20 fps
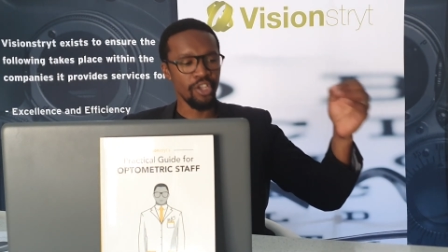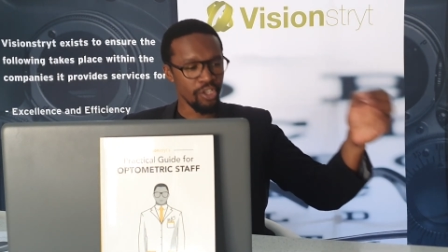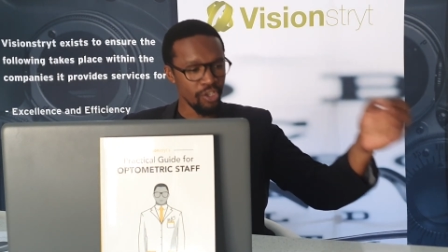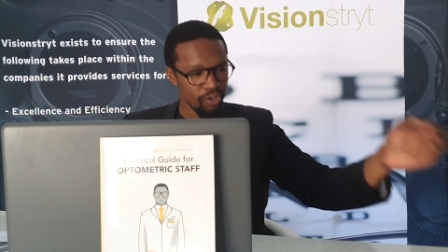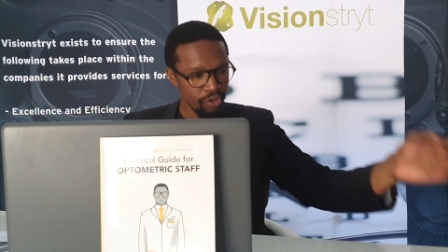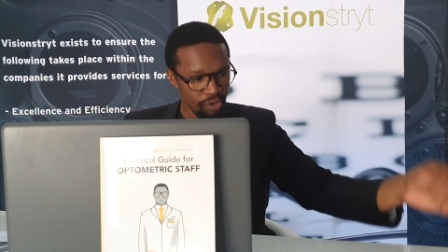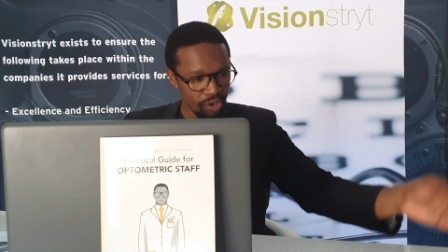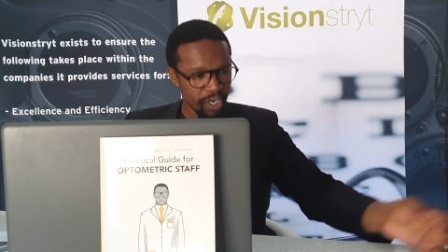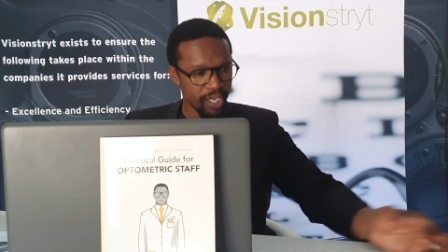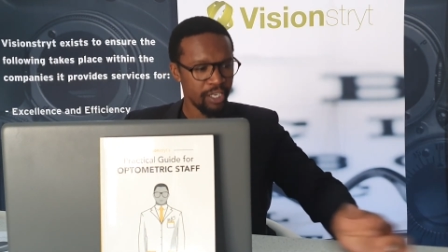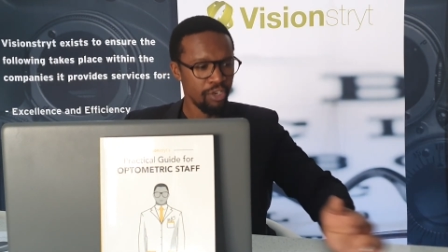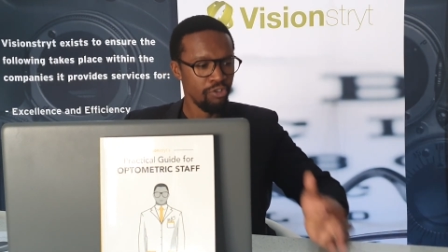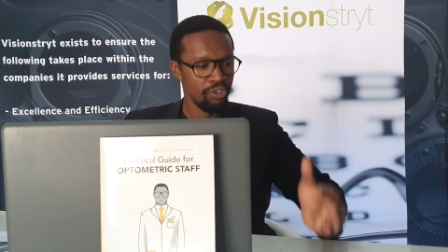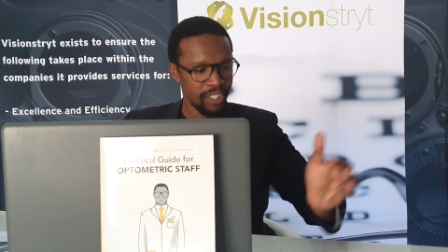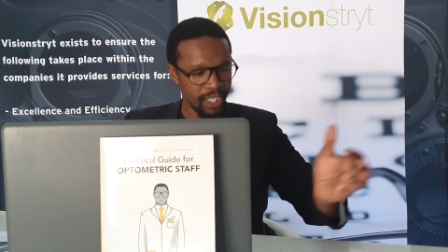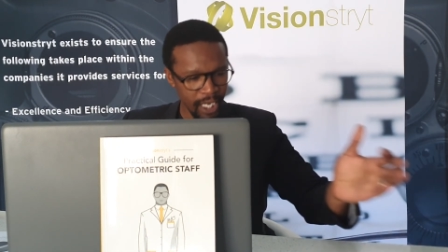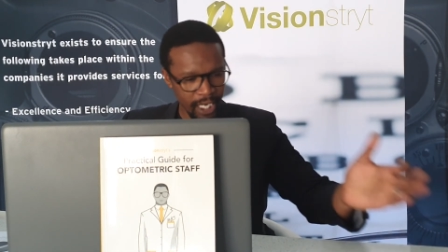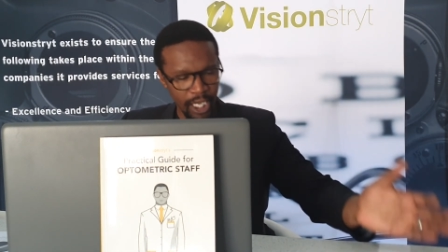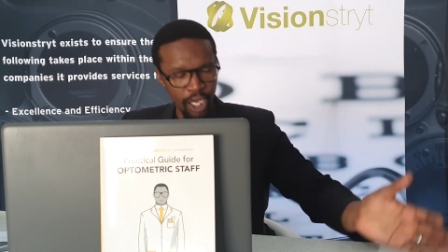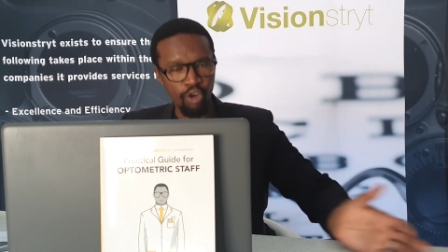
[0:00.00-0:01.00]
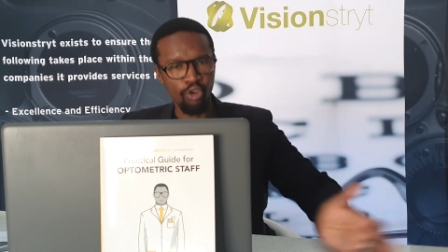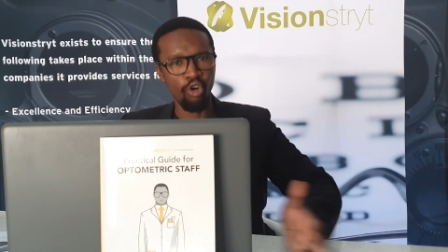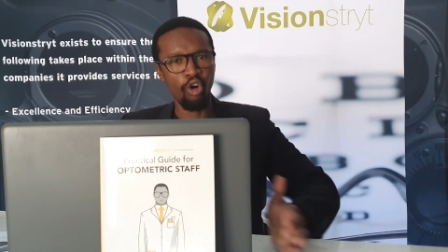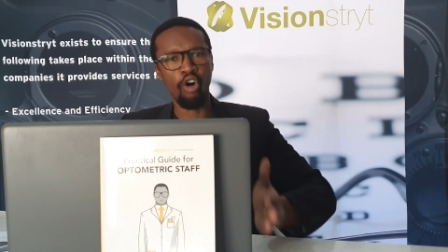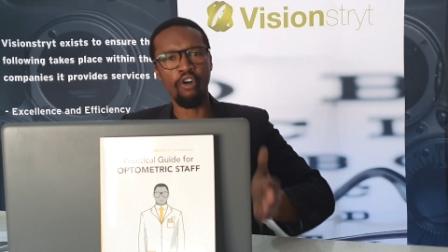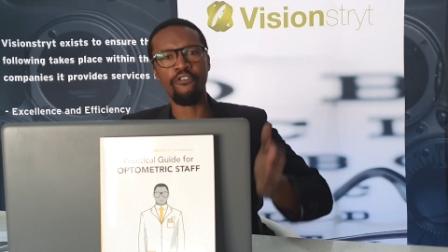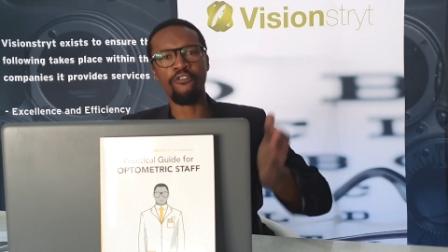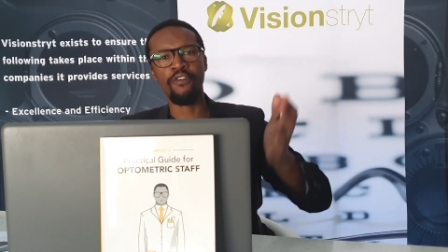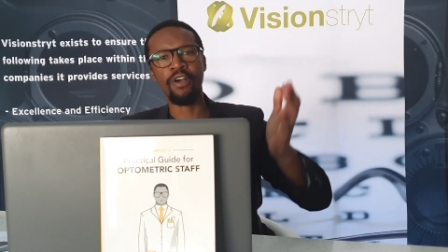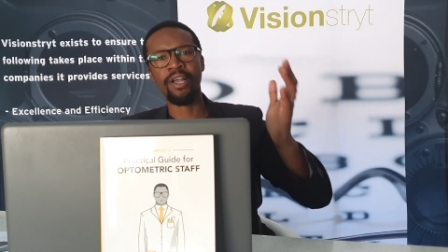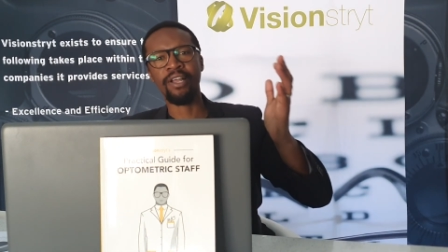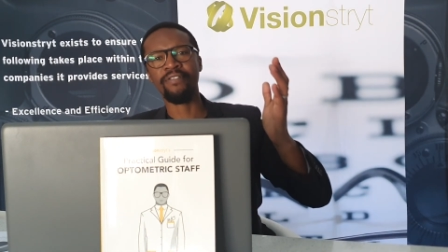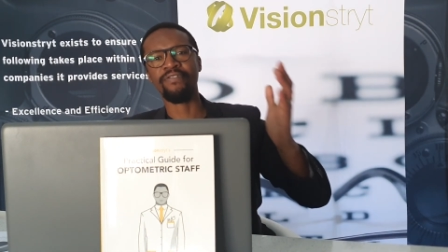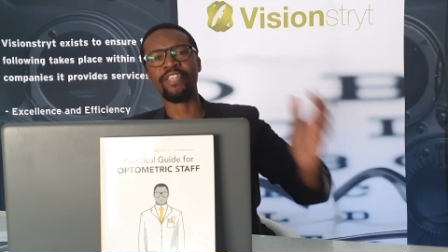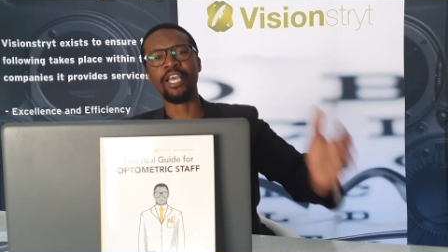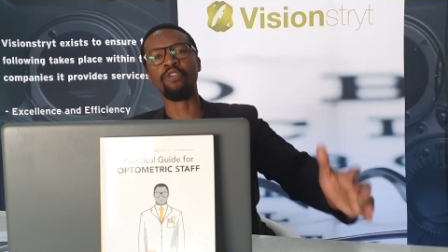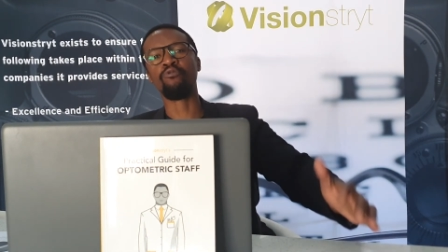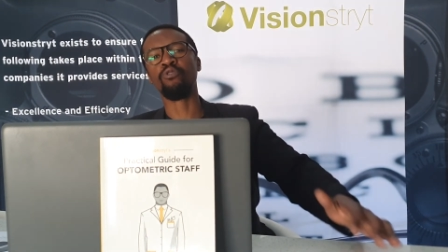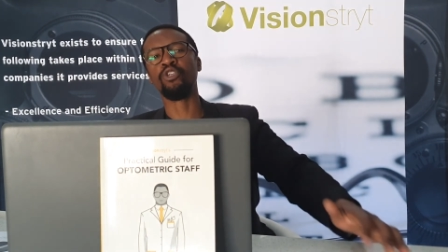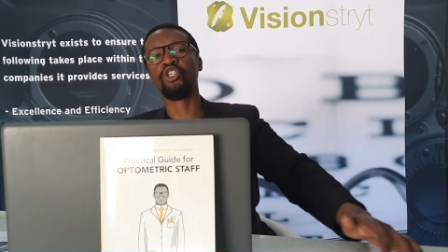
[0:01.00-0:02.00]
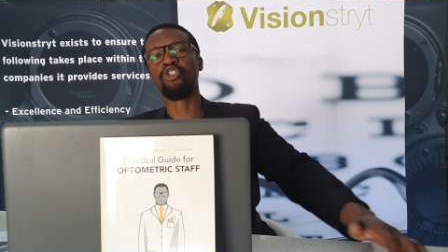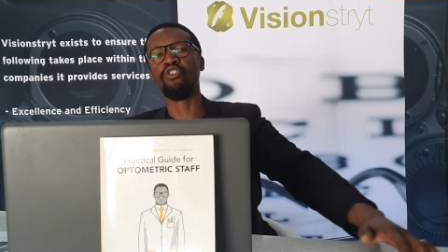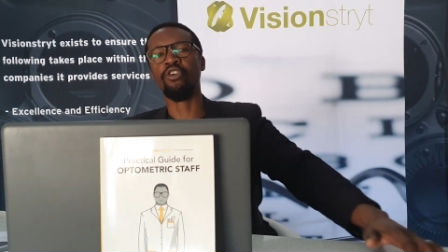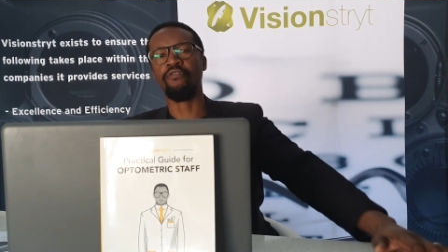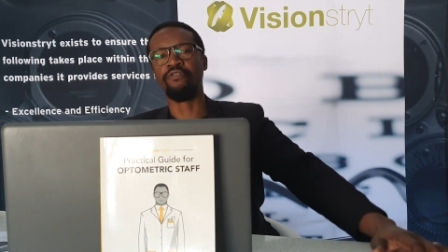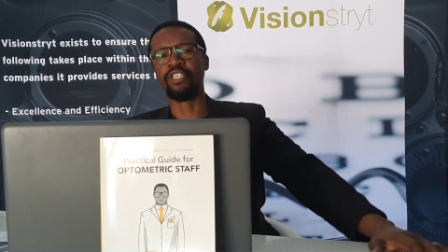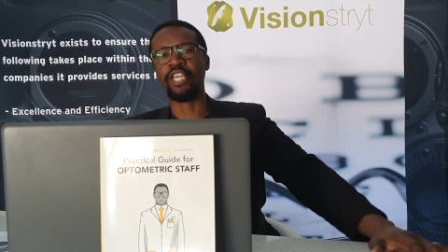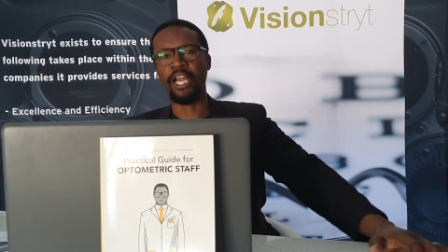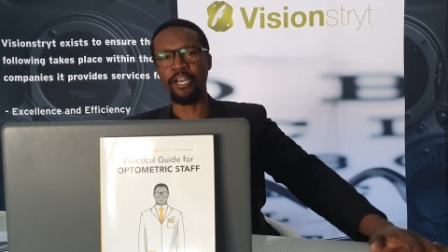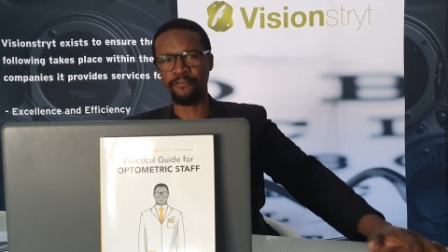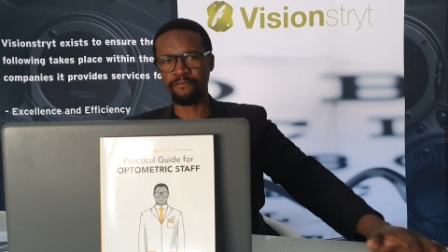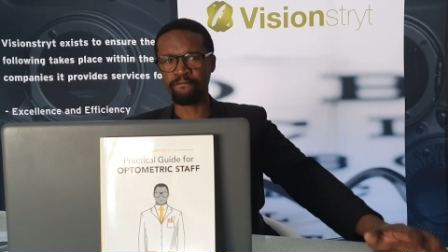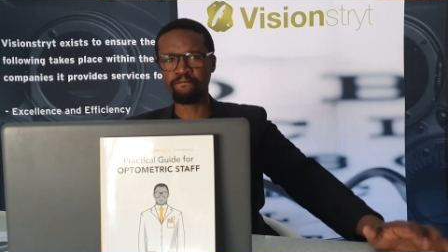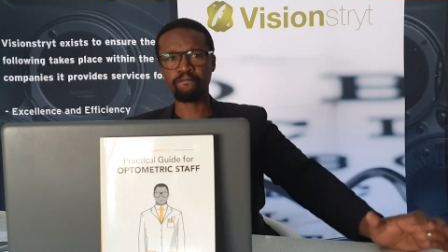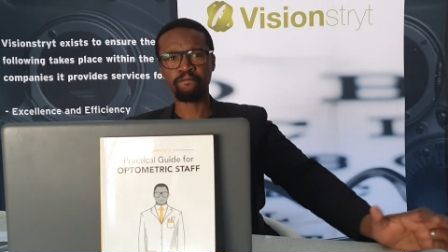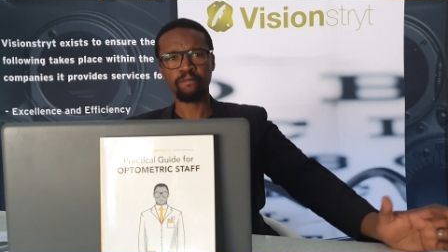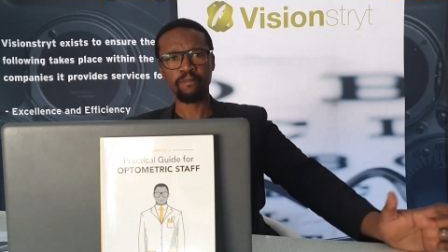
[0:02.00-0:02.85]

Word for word: you, you're ticking off that which you have done